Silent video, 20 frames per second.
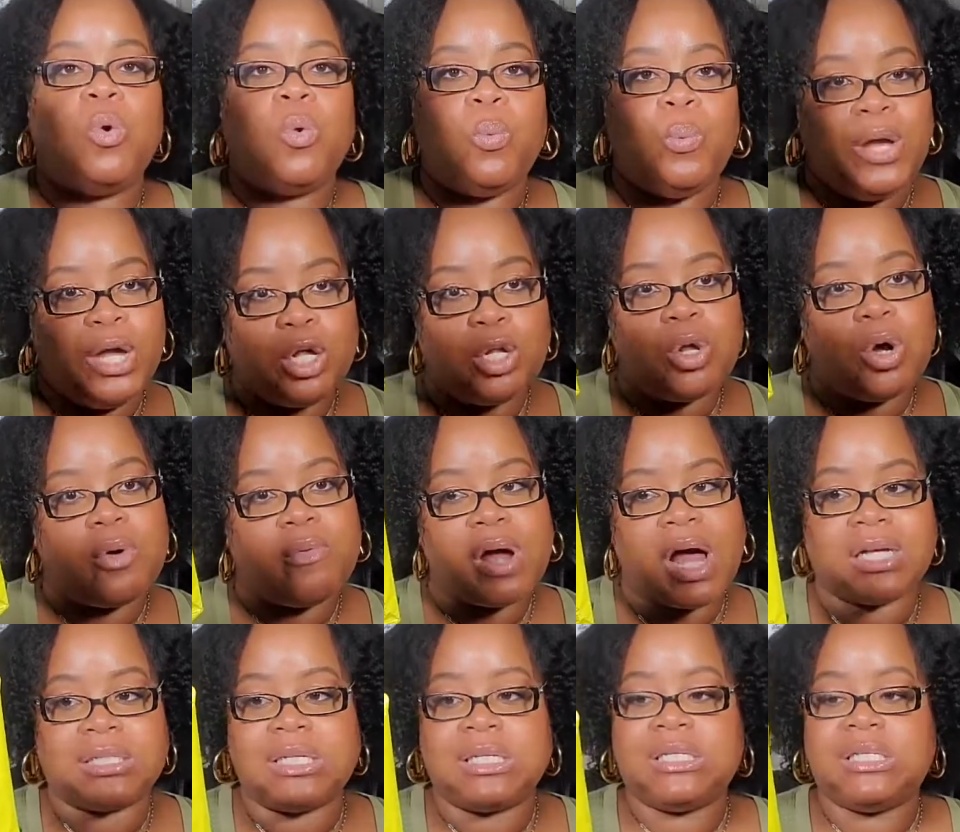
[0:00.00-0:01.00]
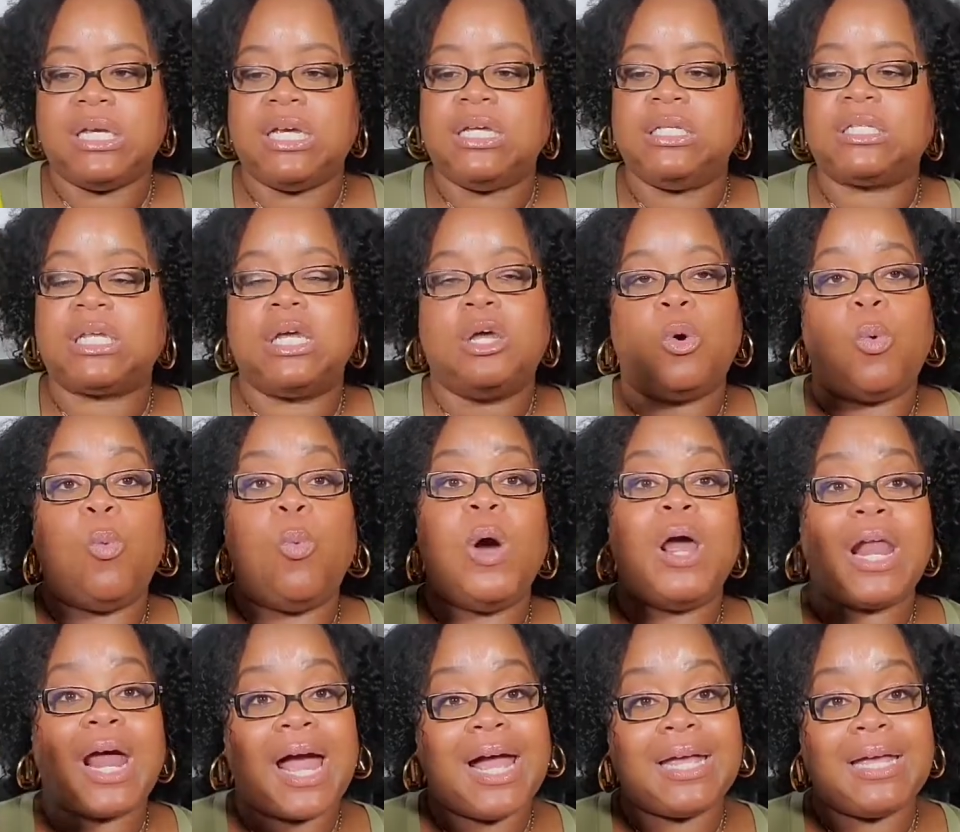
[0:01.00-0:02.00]
We Clorox the seats.
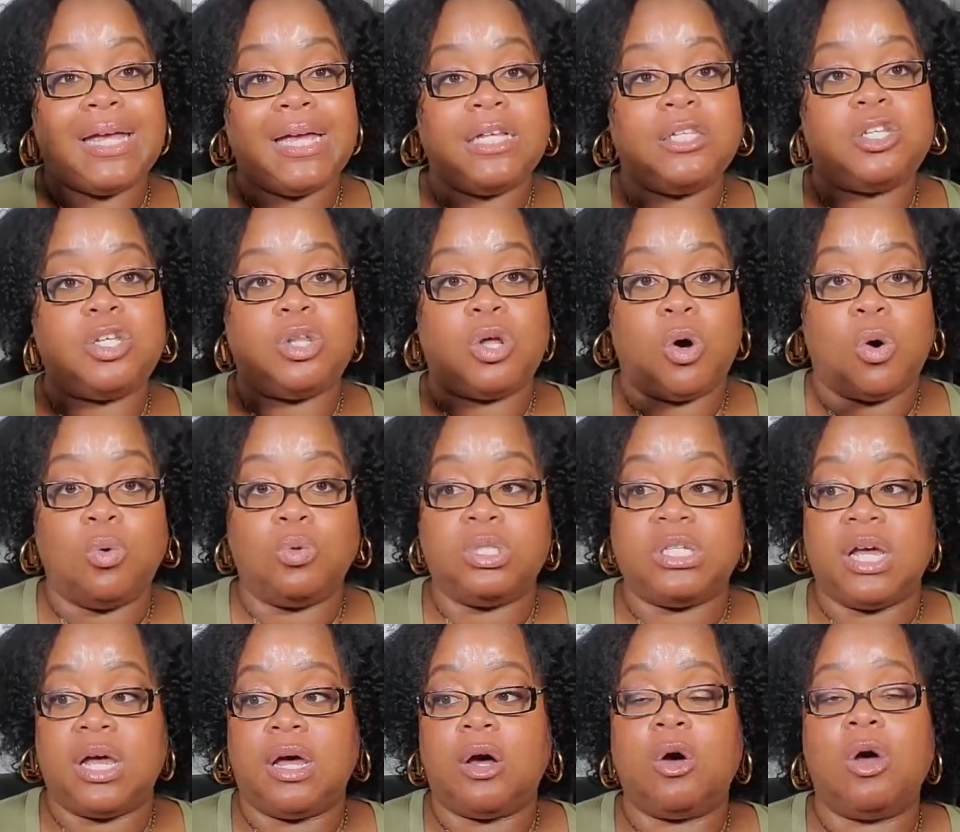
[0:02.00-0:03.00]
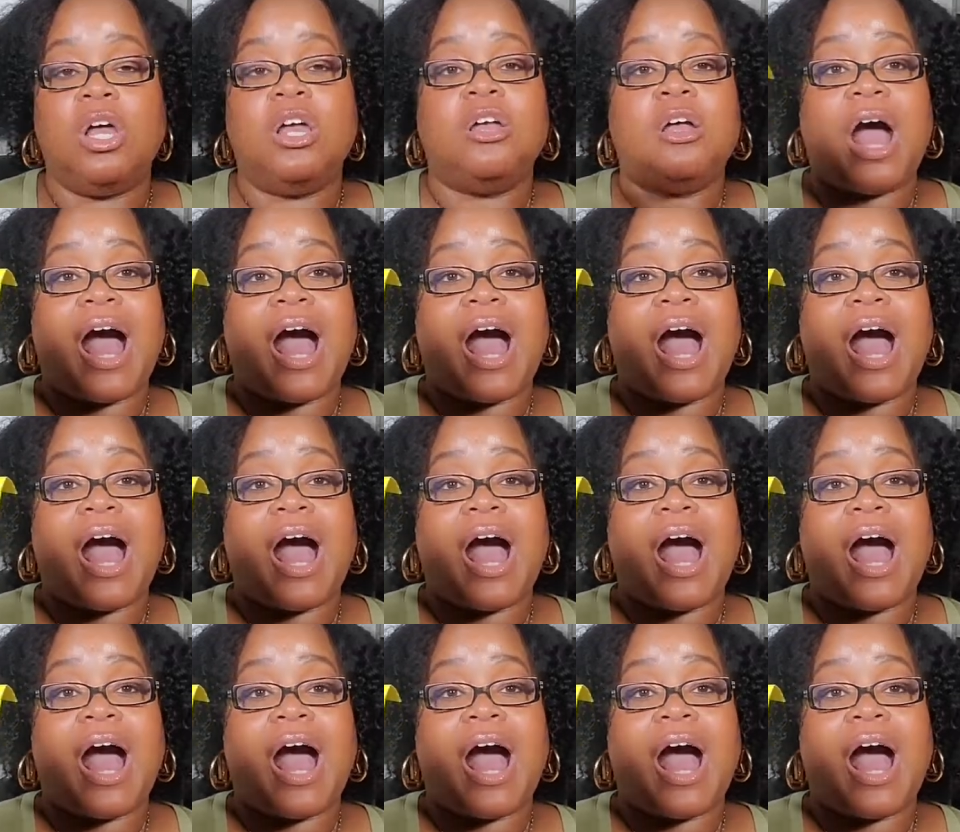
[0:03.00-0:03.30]
When I get to the hotel,